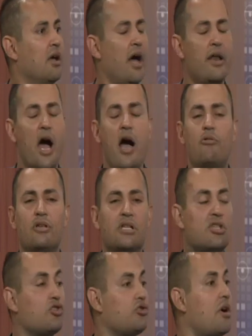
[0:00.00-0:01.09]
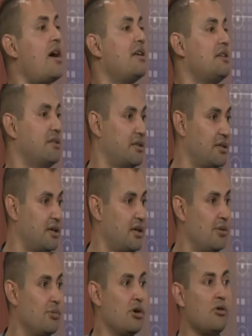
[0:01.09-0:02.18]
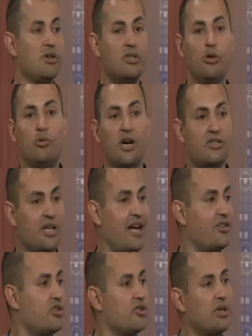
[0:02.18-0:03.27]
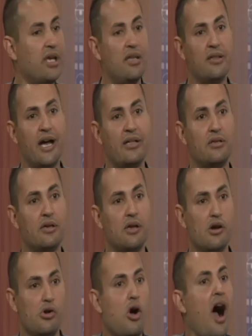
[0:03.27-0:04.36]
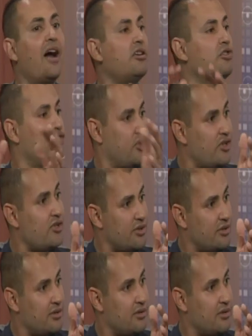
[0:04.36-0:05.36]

And I was stunned because he was not just saying that God exists